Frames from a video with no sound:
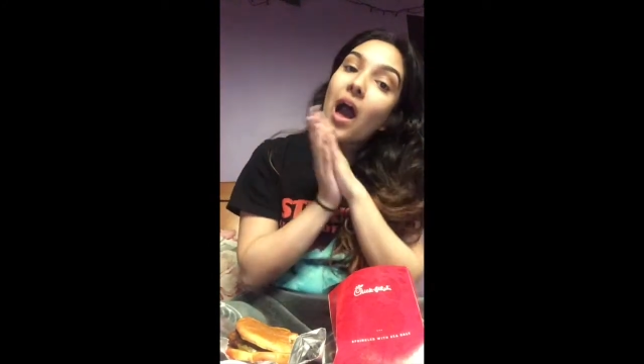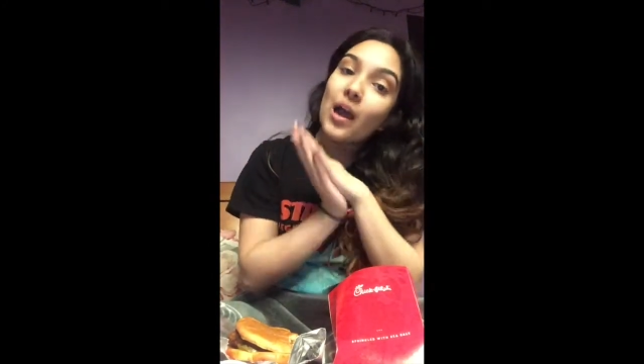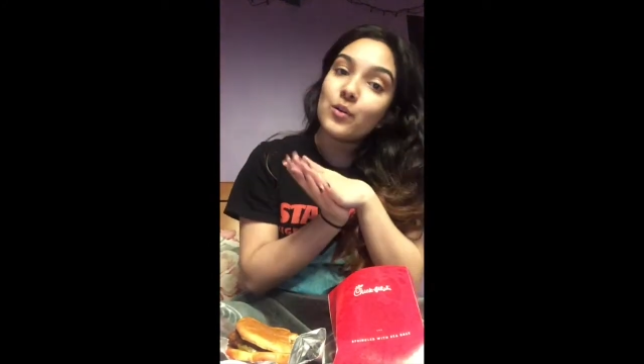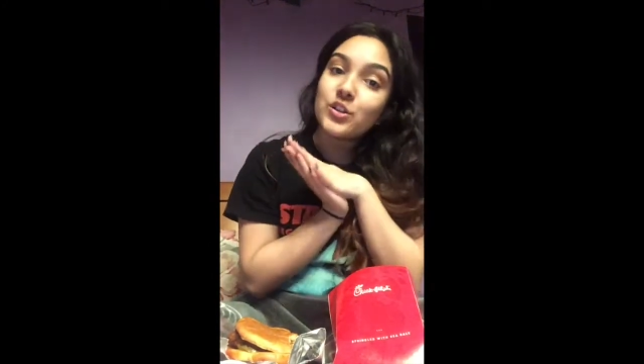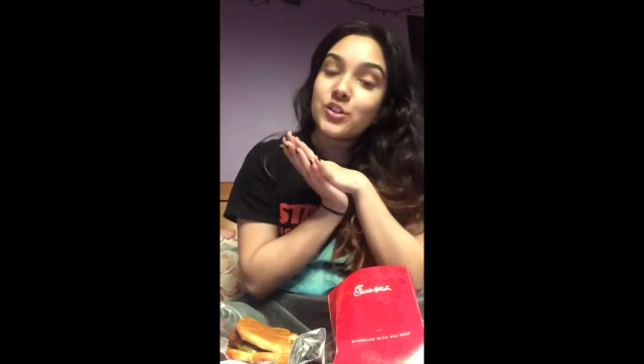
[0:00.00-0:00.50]

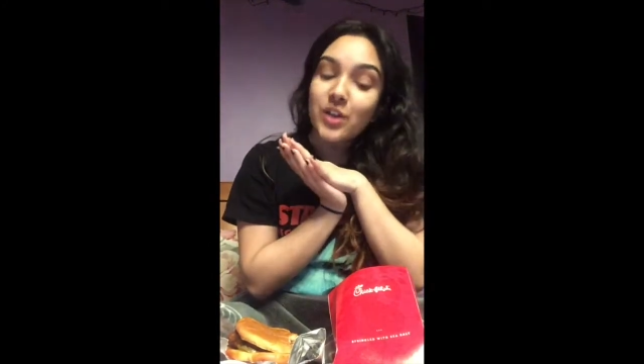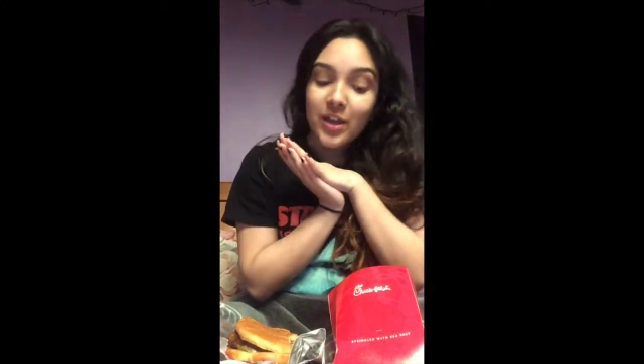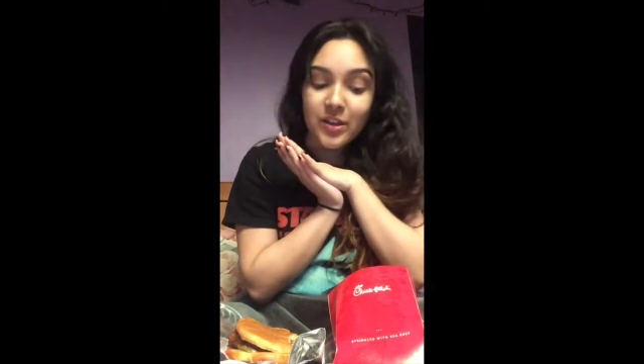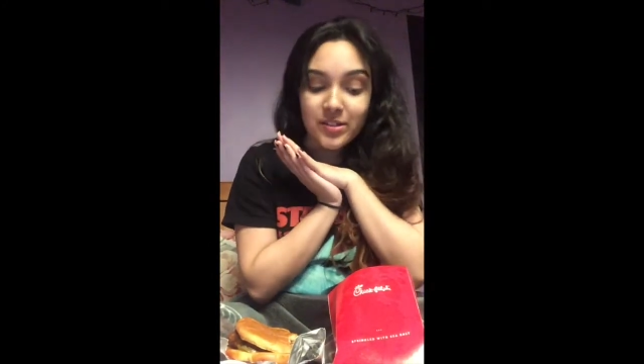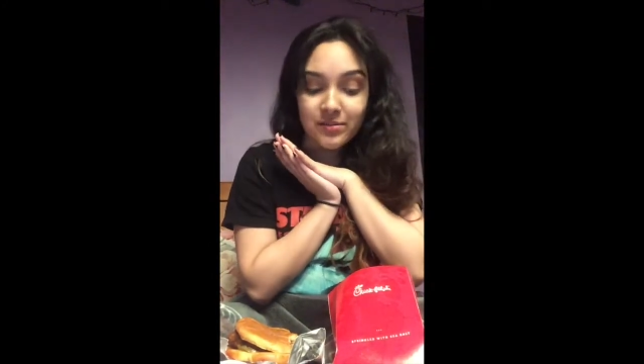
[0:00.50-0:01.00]
I wish
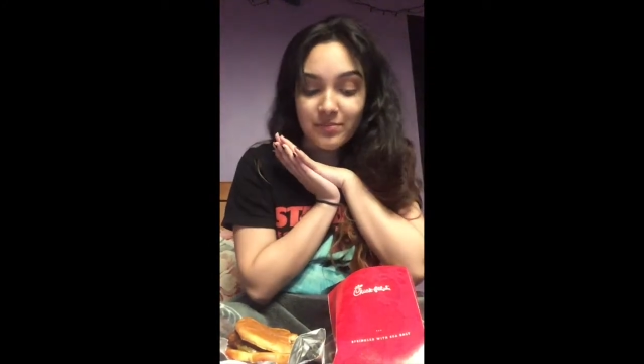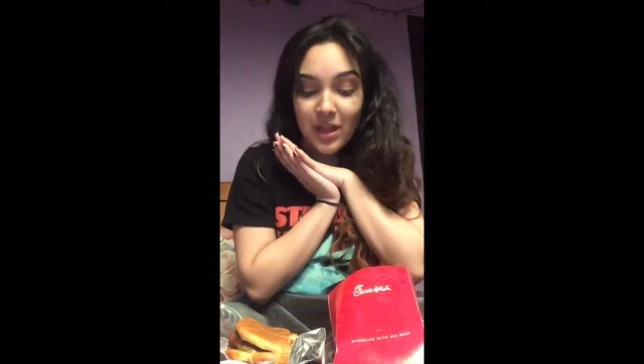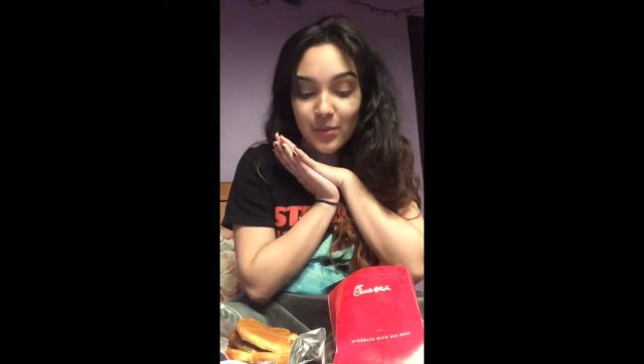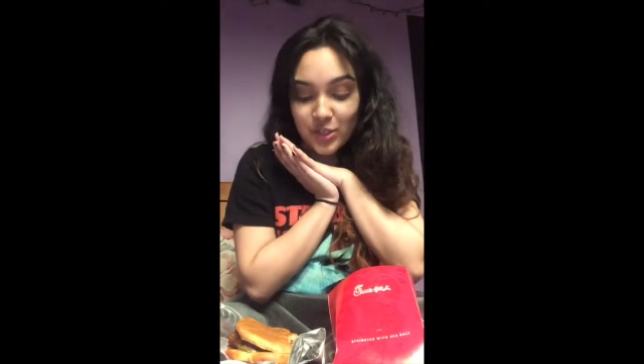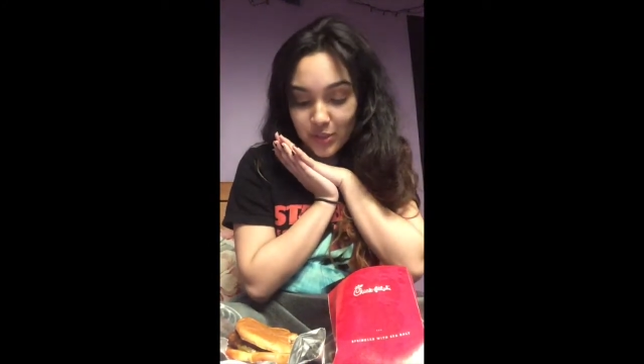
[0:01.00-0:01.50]
I could,
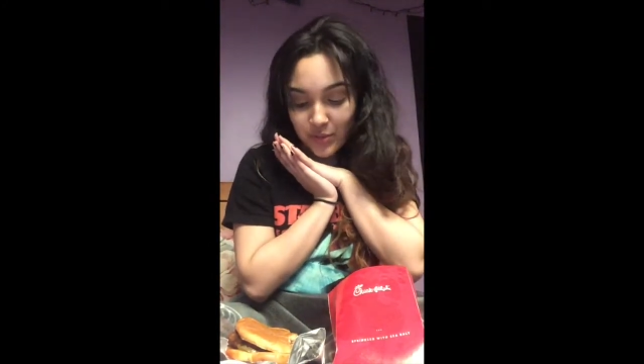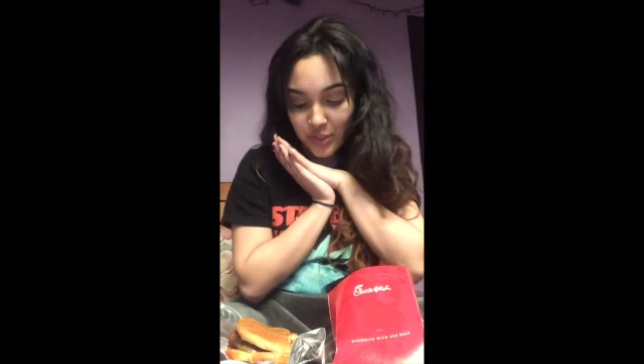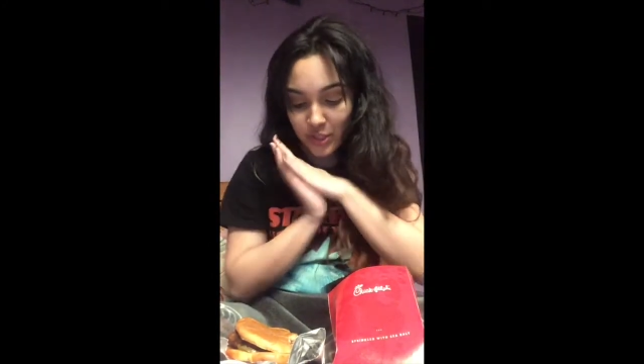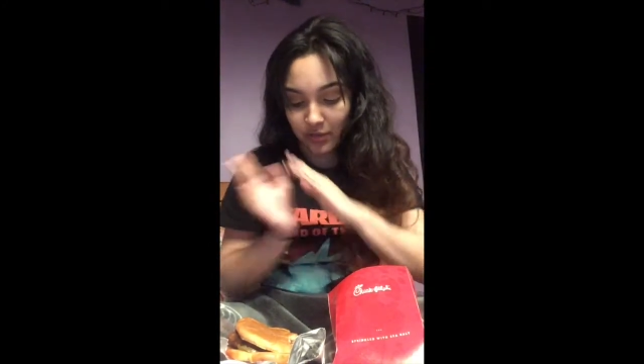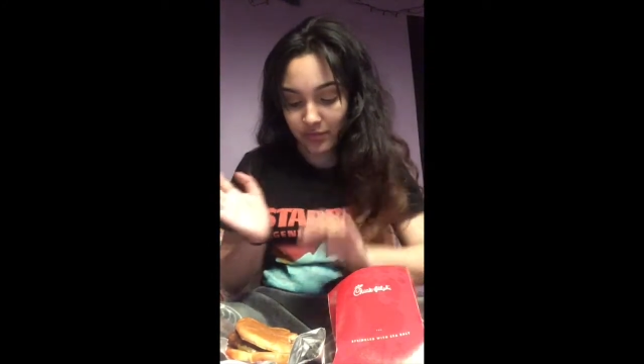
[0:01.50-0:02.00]
I wish there was a
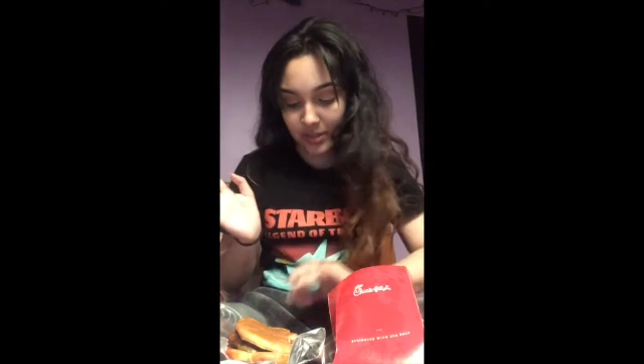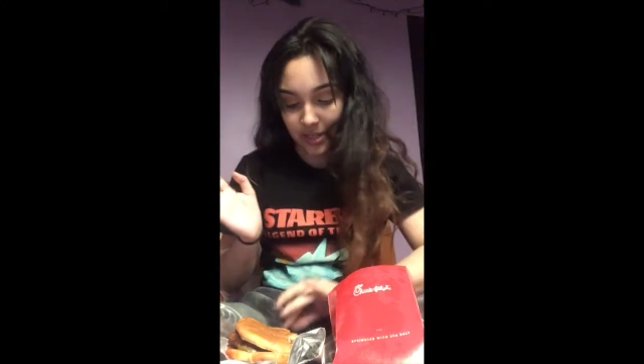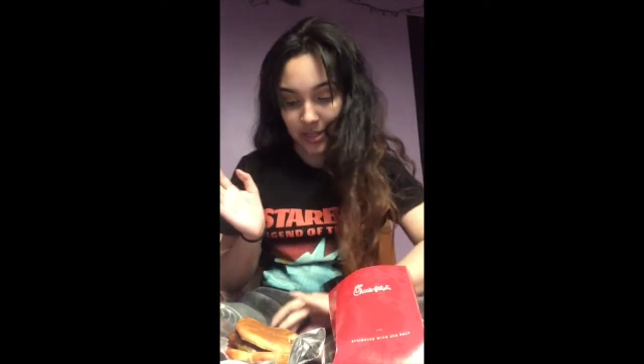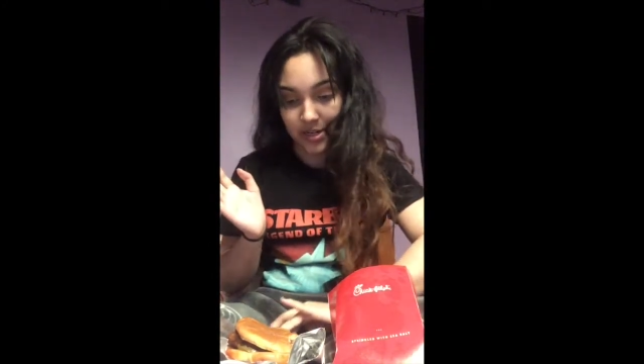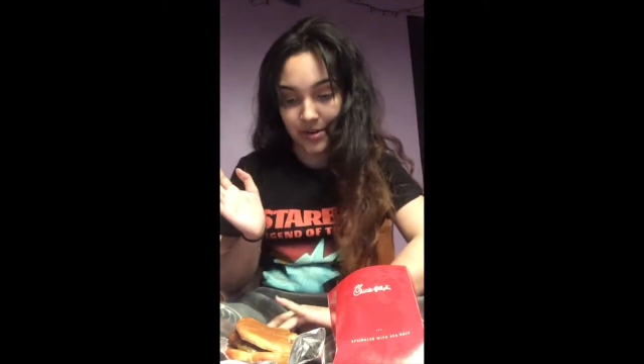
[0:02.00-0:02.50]

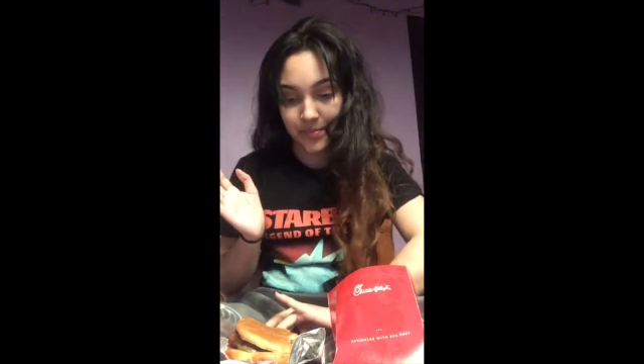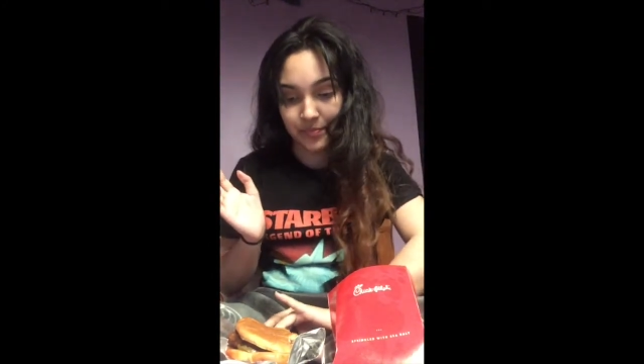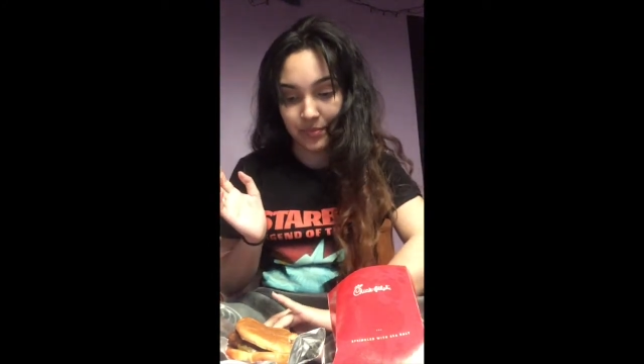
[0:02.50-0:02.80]
Chick-fil-A here.